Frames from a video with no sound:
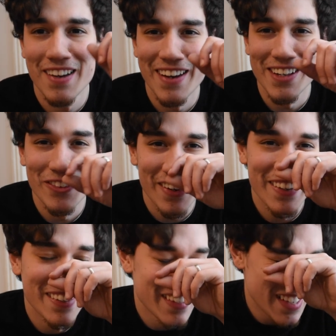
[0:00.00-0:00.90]
Anyway,
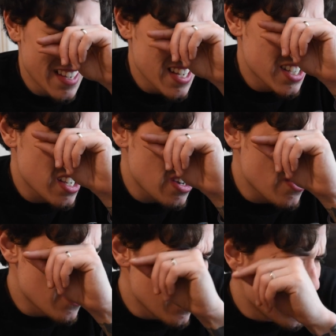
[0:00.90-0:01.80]

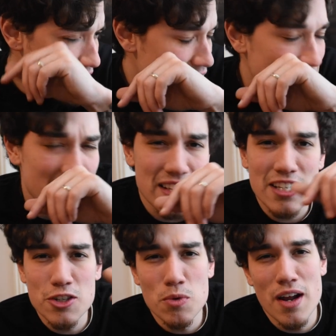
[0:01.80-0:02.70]
so yeah, guys,
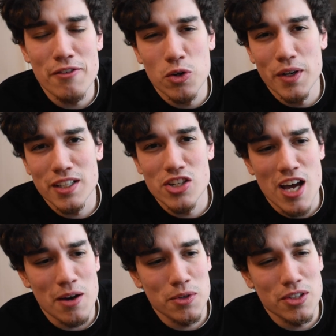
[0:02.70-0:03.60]
I just want to have a quick
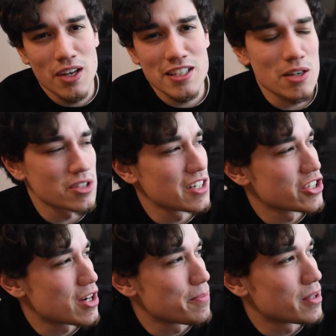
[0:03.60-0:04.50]
chat with you guys. I was going
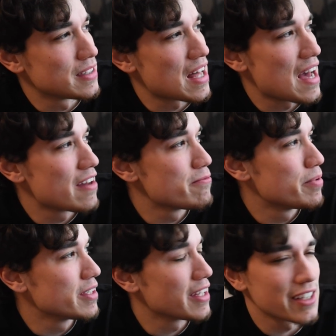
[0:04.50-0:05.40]
to jump on live,
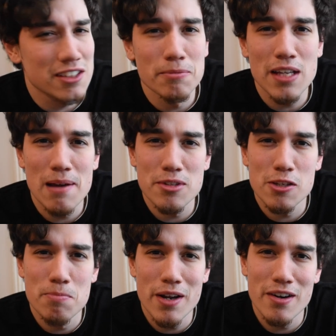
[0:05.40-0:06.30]
but sometimes
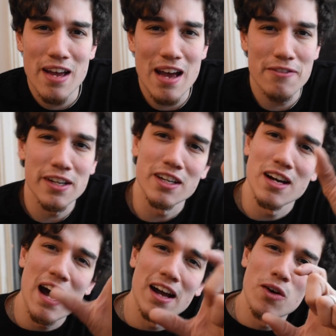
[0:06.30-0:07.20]
it's better to have a
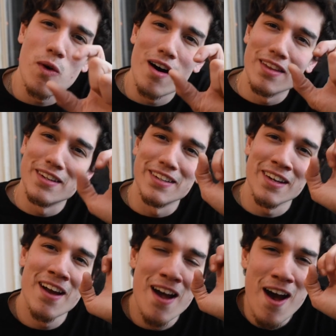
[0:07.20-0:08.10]
high
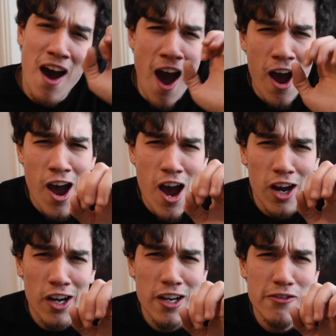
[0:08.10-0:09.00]
quality...
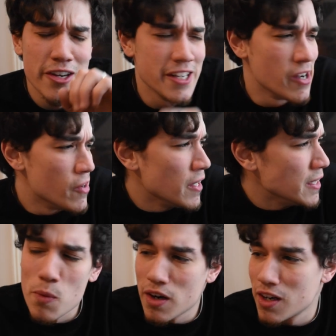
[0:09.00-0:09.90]
good video.
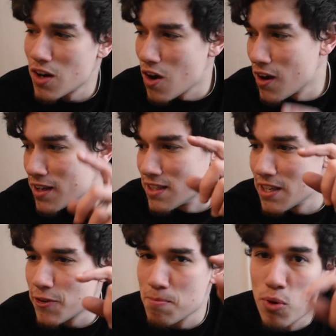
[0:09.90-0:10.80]
I'm working on a
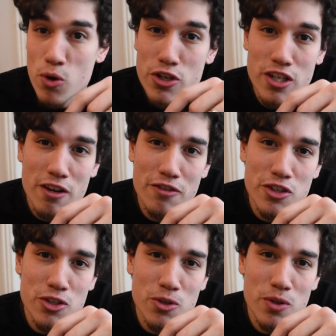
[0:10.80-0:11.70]
different portion of the
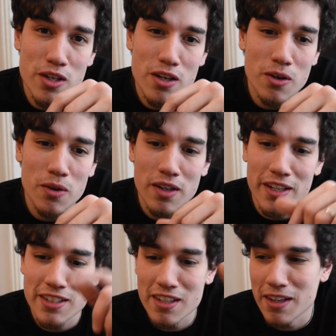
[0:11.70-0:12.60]
studio.
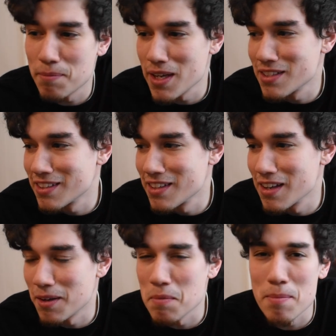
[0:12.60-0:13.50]
It's basically
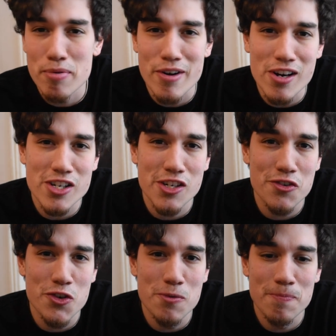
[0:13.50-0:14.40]
my production
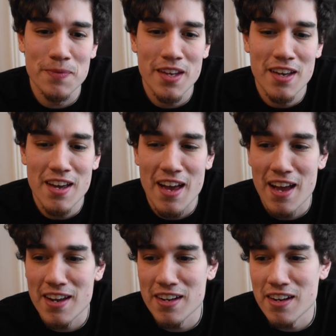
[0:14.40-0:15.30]
room,
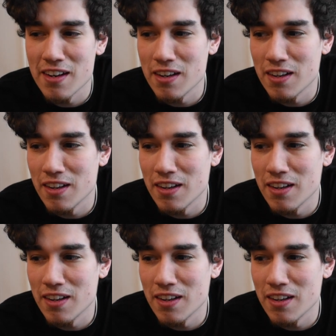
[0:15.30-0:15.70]
and